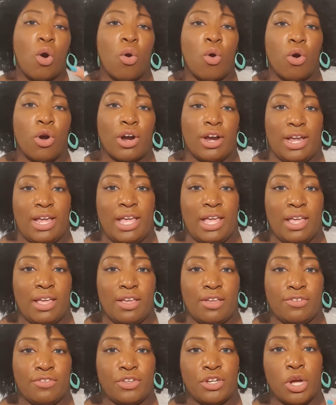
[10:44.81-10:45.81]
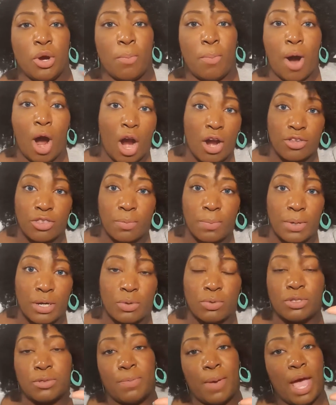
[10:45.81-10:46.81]
or if you know part of the
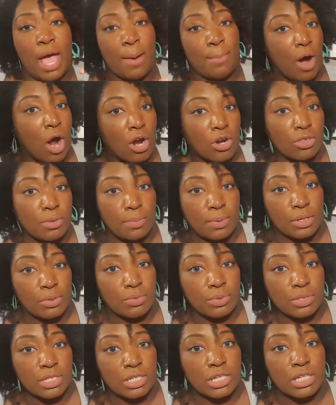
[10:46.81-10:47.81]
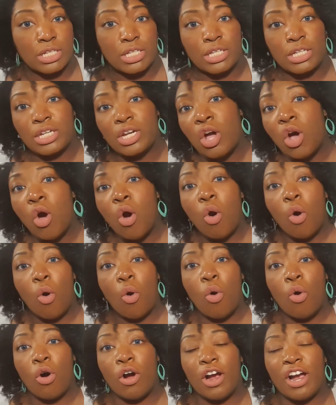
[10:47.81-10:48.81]
book was bad part of the book was good
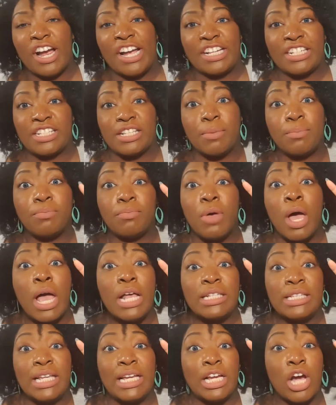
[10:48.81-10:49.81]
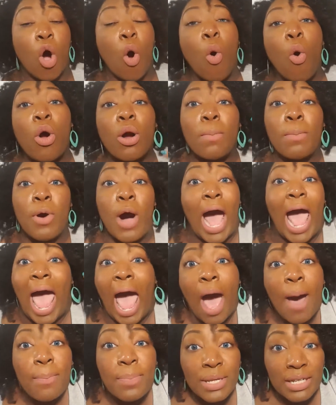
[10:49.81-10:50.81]
or something horrible
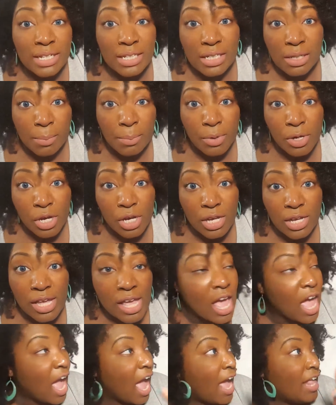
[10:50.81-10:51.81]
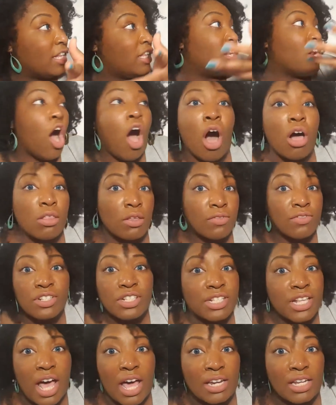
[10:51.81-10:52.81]
happened in the book and then all of a
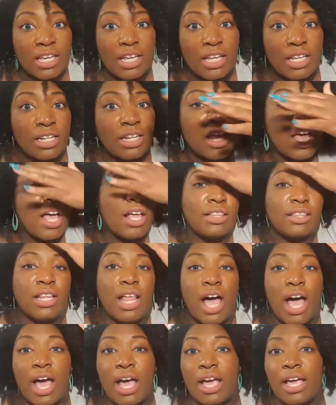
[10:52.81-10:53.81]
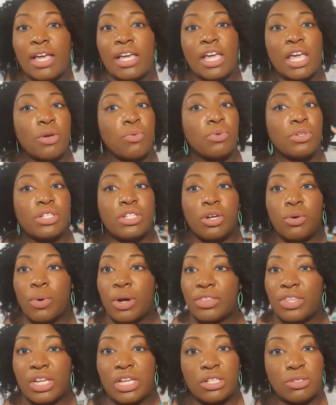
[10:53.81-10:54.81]
sudden like it was still
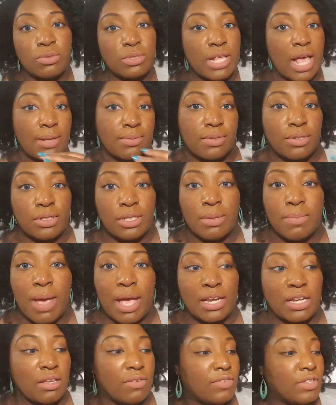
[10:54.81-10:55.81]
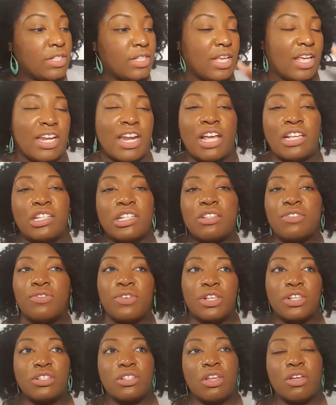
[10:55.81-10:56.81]
worth it because it was absolutely magnificent and i just
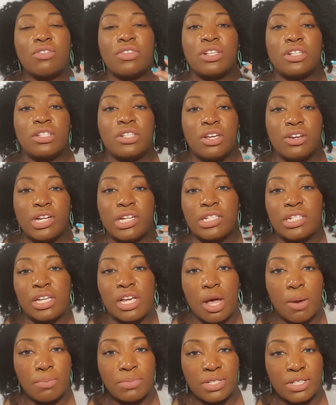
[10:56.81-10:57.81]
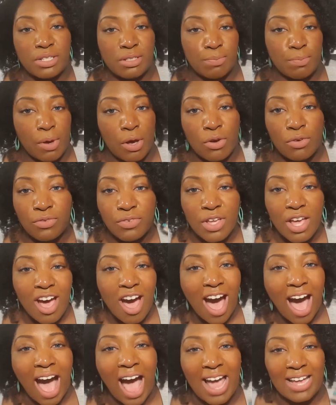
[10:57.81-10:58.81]
feel as though this series encompasses both
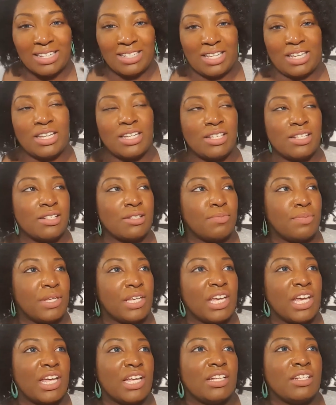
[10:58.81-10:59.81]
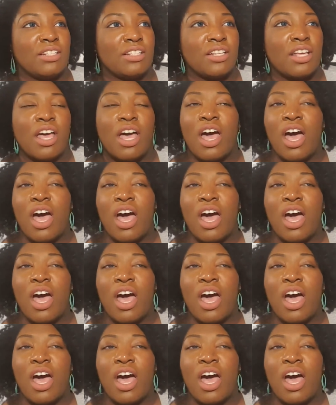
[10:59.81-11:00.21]
ideas because